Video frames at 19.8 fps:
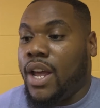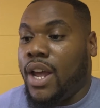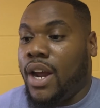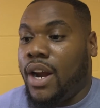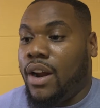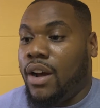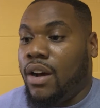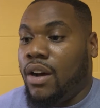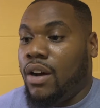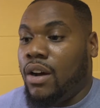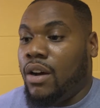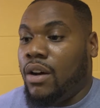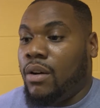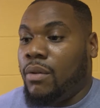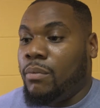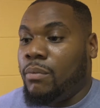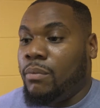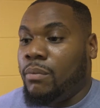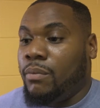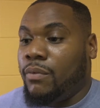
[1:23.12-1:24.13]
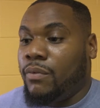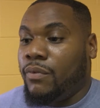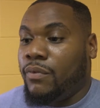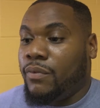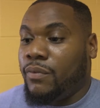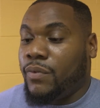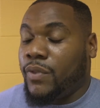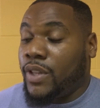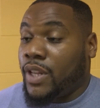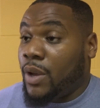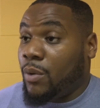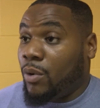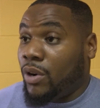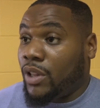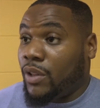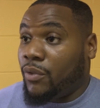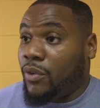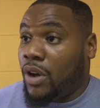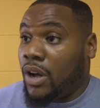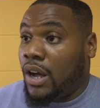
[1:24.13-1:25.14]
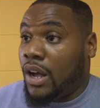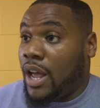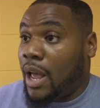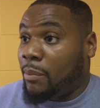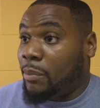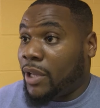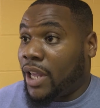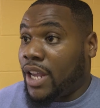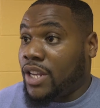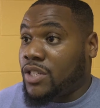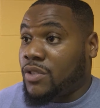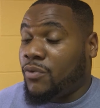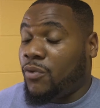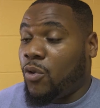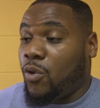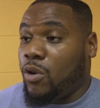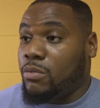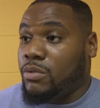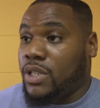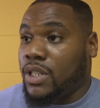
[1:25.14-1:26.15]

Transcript: and um, get one of the uh, application forms.